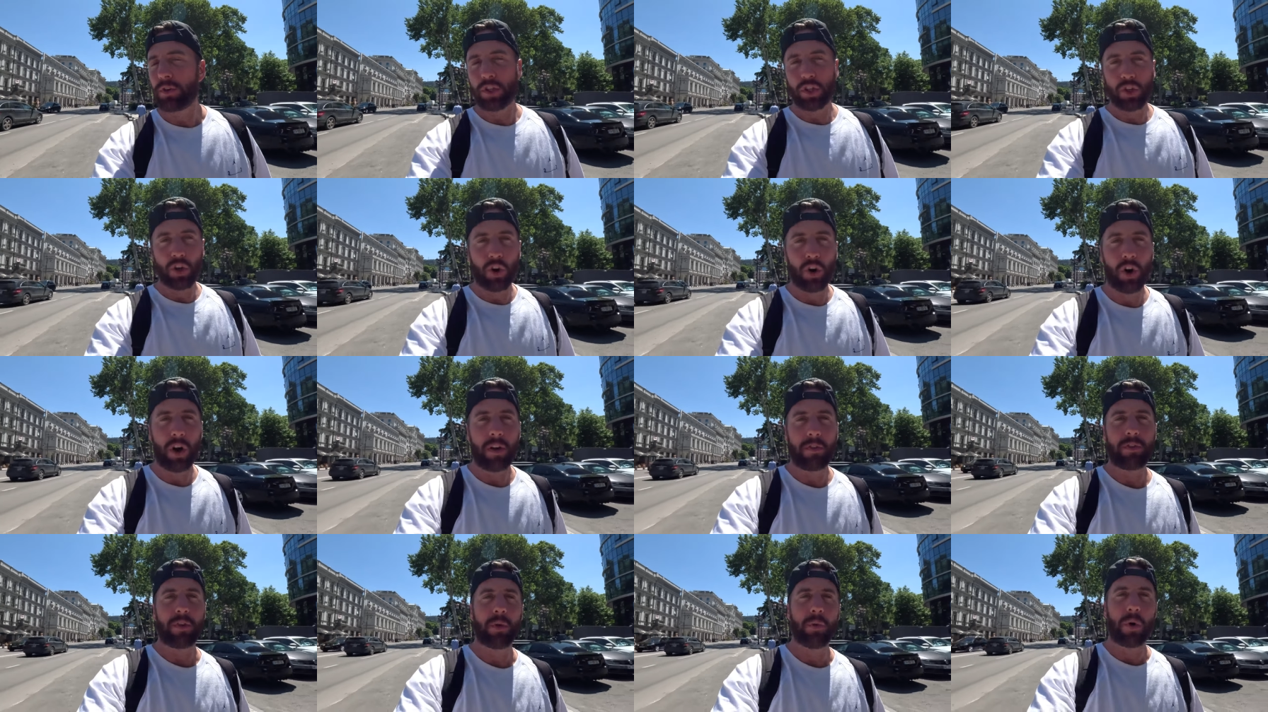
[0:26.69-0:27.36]
sure
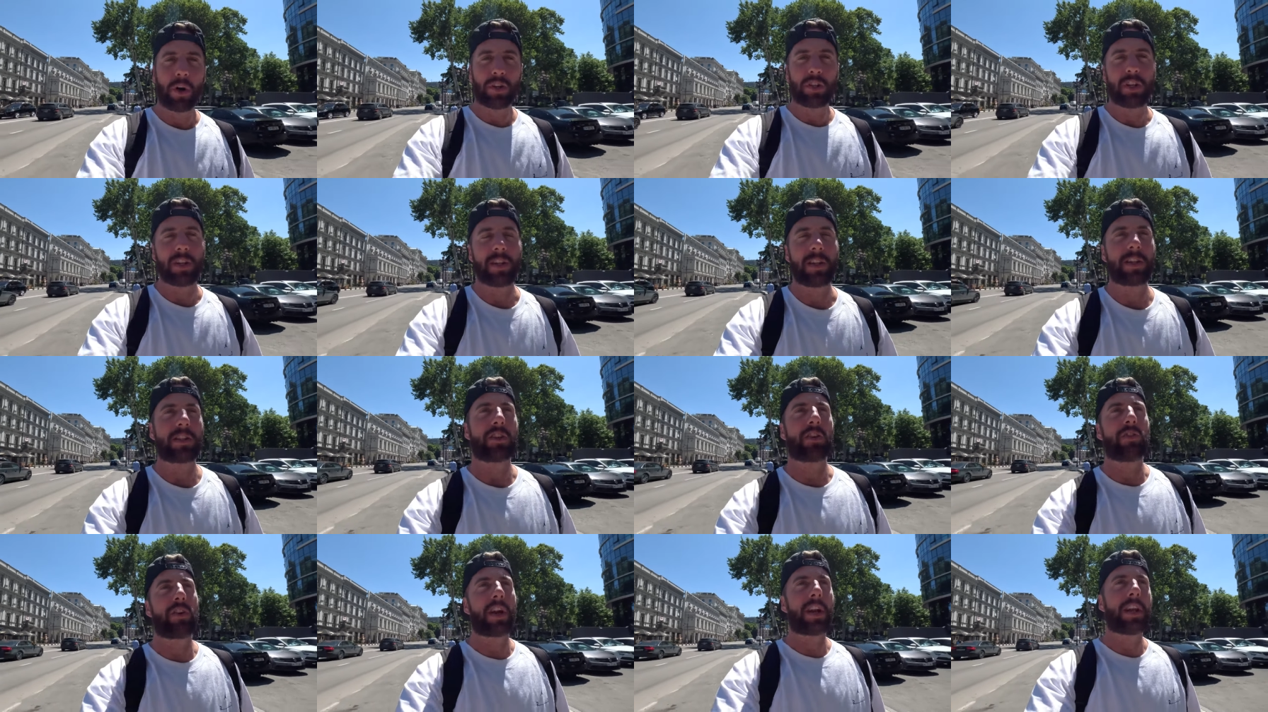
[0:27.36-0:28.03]
if you're watching
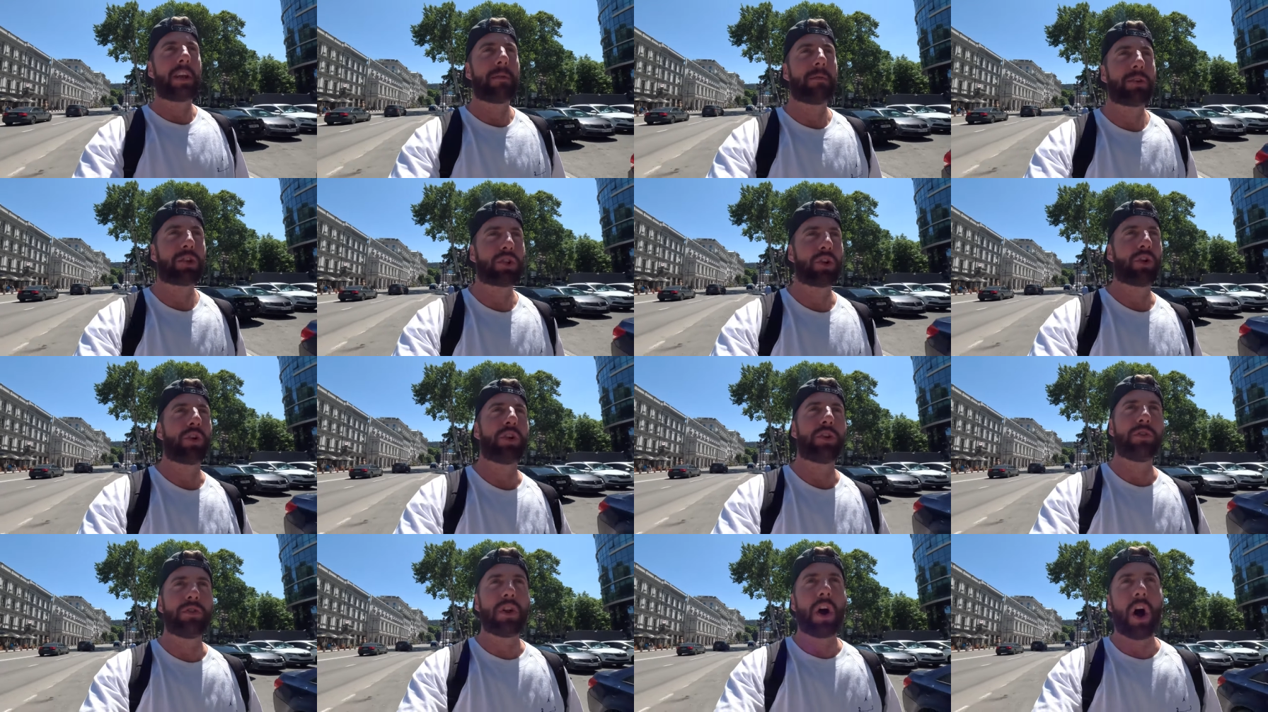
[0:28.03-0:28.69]
this already, I'm sure
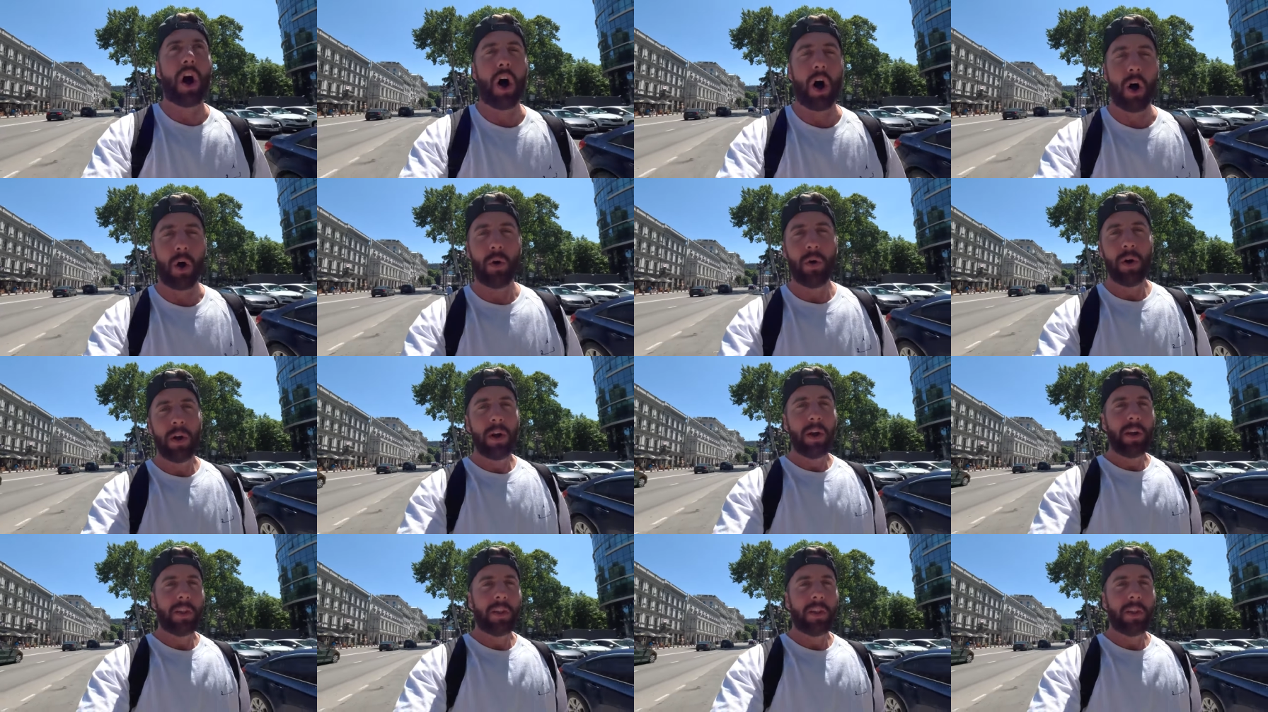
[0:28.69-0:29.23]
you know